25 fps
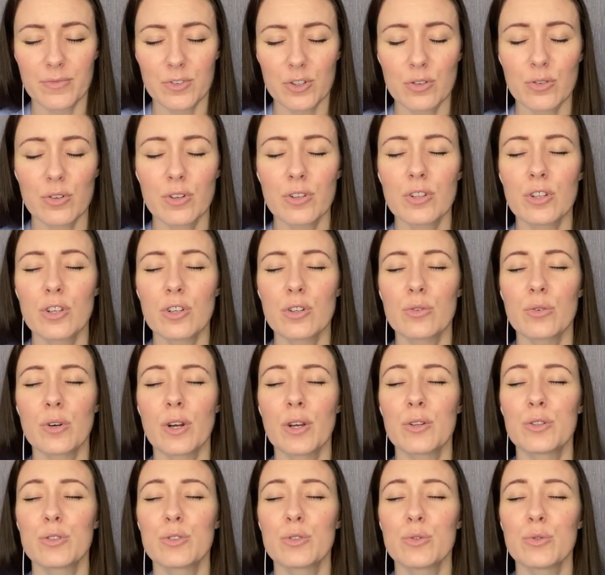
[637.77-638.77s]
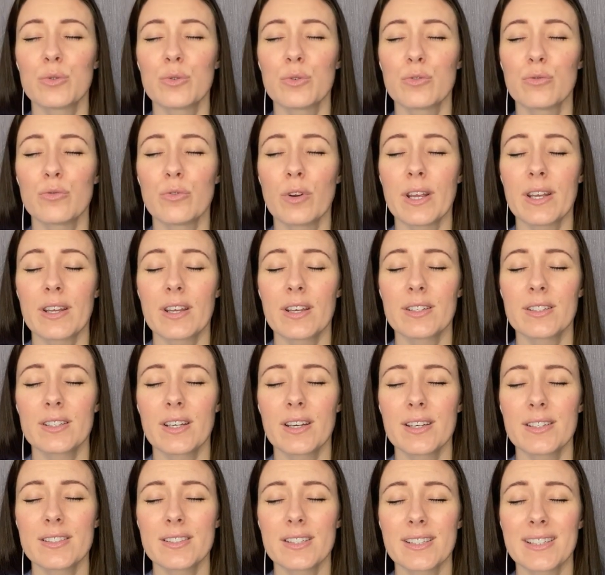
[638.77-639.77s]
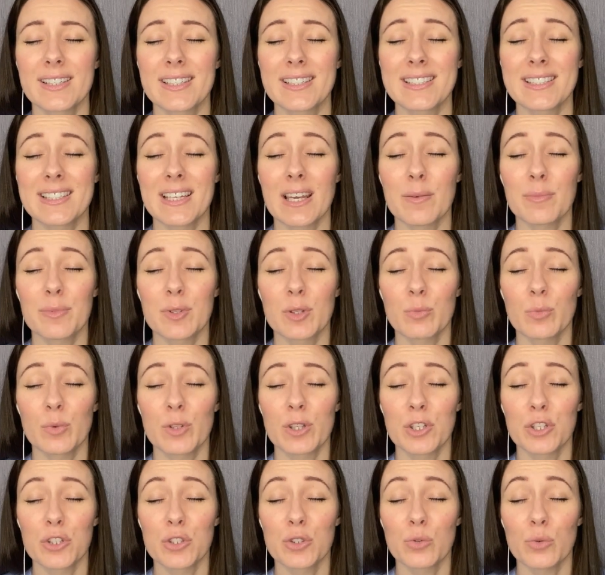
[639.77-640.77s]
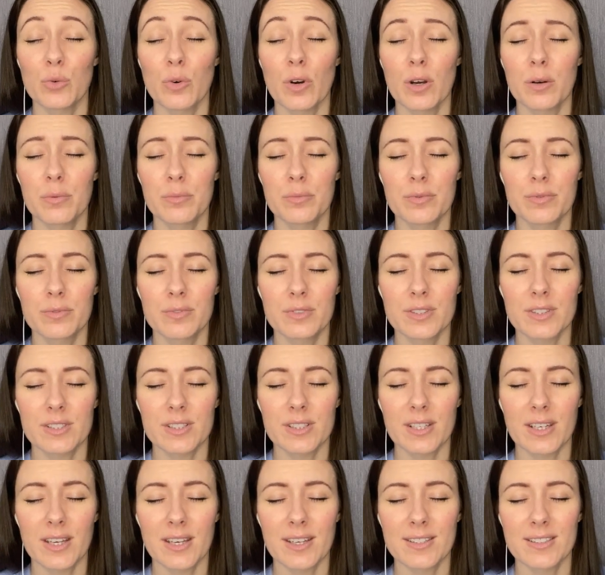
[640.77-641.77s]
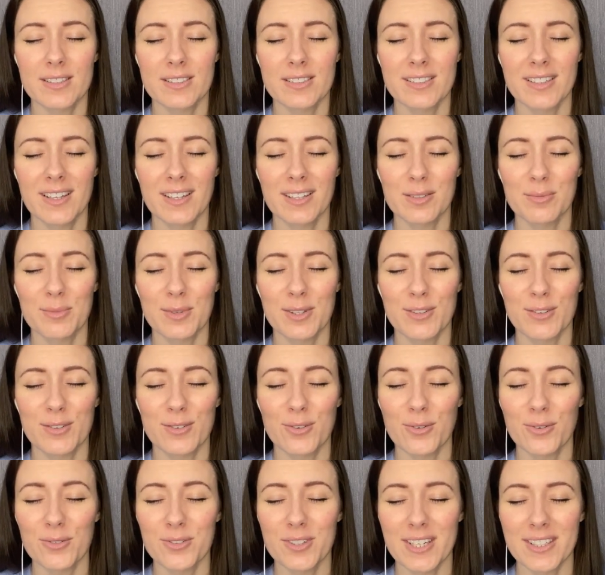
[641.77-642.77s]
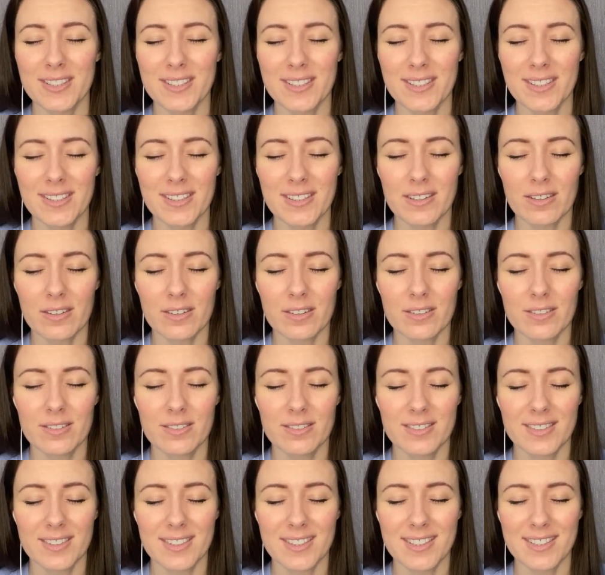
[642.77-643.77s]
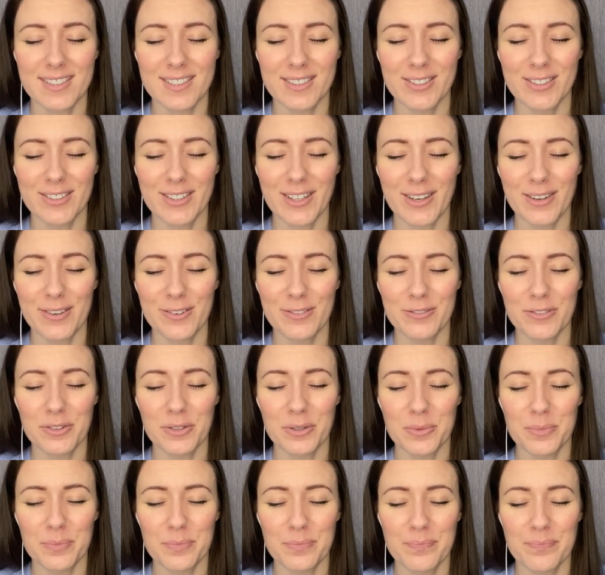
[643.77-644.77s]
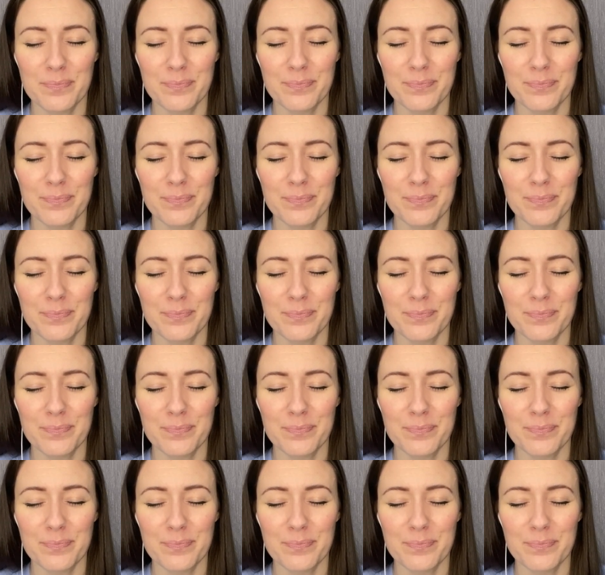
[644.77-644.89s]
Show you that you know how to recognise and accept them when they show up, because the guides are telling me they're already here. You need to look out for them.